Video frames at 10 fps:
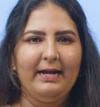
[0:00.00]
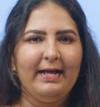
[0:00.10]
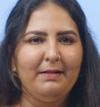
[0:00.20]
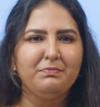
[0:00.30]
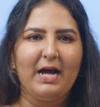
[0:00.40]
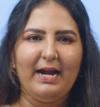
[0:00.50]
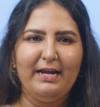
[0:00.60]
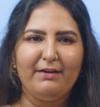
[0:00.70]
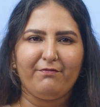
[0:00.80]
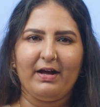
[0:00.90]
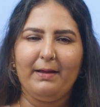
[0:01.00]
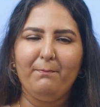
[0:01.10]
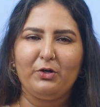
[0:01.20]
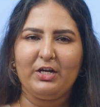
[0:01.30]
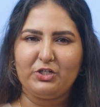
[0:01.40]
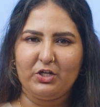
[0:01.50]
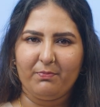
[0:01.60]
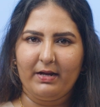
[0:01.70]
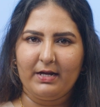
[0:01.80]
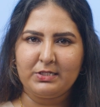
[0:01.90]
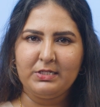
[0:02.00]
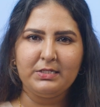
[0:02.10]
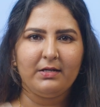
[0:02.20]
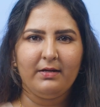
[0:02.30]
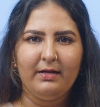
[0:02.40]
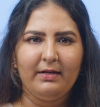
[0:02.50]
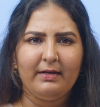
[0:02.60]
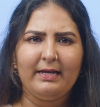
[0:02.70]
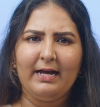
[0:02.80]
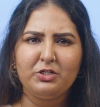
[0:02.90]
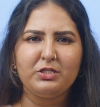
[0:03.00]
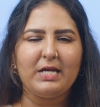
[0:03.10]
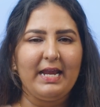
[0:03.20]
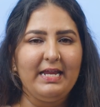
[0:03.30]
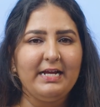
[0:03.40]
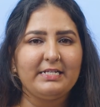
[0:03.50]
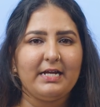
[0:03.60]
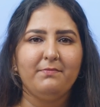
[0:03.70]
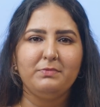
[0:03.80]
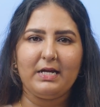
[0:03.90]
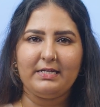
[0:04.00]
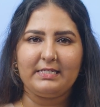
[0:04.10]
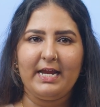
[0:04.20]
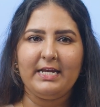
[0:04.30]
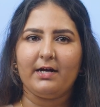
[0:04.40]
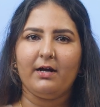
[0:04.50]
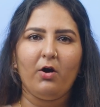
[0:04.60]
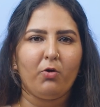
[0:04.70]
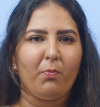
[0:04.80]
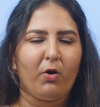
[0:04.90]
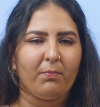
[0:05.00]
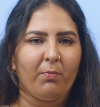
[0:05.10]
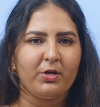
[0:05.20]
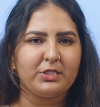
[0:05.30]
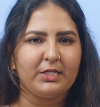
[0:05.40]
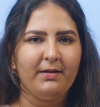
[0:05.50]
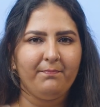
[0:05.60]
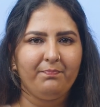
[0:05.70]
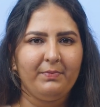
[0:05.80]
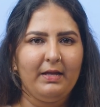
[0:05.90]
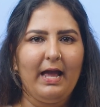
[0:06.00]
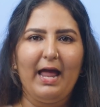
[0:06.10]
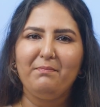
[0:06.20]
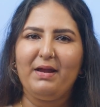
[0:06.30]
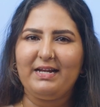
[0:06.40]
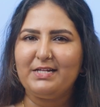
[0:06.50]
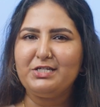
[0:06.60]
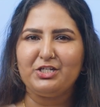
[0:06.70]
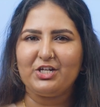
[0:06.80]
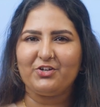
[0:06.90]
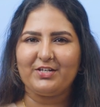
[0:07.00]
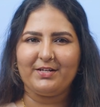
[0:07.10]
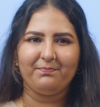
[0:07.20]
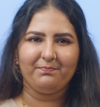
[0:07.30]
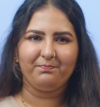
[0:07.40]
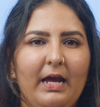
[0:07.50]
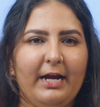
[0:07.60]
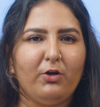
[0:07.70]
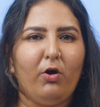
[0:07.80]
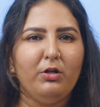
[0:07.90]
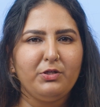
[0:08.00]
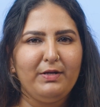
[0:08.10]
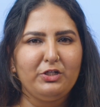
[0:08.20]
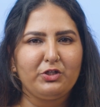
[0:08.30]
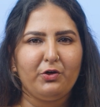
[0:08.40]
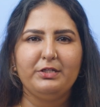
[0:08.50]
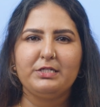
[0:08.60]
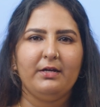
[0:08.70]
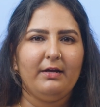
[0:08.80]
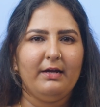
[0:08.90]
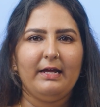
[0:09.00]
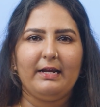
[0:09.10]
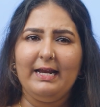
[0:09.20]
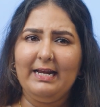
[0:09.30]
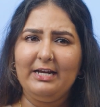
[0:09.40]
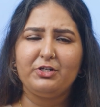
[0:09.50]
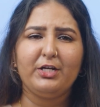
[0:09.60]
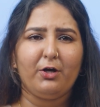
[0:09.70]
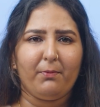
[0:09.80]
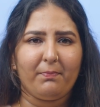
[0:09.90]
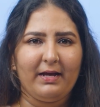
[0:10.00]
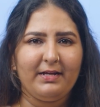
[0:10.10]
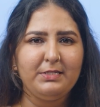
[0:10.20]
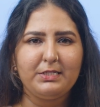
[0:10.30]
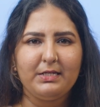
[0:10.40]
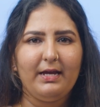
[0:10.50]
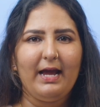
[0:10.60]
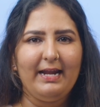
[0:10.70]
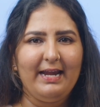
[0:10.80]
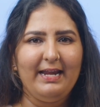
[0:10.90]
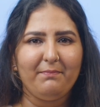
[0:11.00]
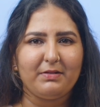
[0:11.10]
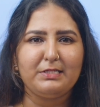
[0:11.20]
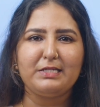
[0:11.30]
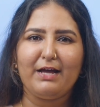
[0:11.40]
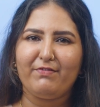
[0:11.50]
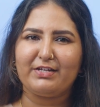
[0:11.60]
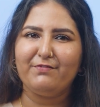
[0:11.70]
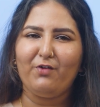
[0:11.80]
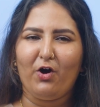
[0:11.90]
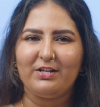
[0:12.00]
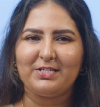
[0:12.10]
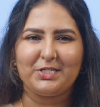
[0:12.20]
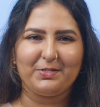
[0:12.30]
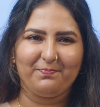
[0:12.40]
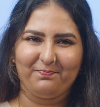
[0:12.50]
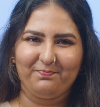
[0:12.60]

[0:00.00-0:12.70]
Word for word: It helps identify potential biases, catches any attempts at data or model poisoning, and maintains integrity. It also ensures regulatory compliance and enables effective audits.